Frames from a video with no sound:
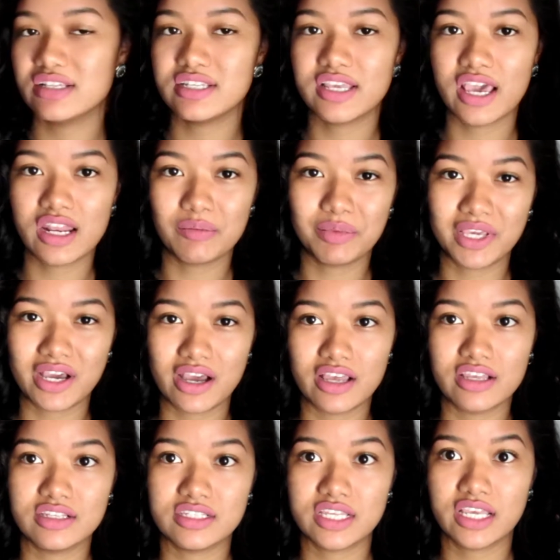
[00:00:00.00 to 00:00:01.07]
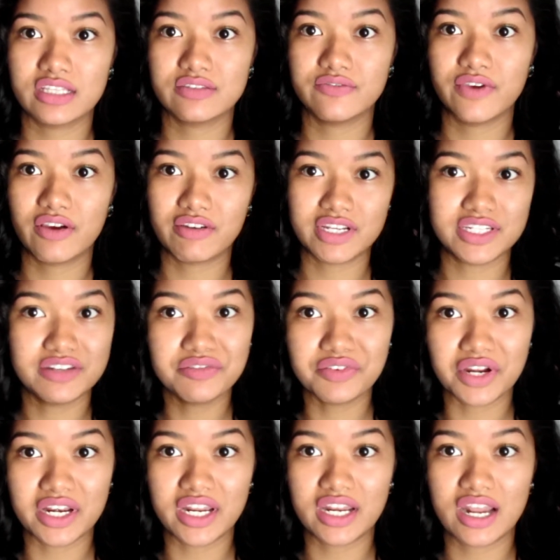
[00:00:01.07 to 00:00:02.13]
to get it because it's very
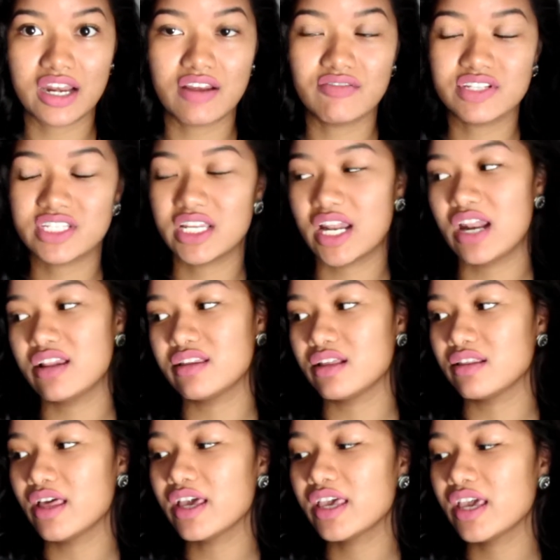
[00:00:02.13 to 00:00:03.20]
different and I never seen anything like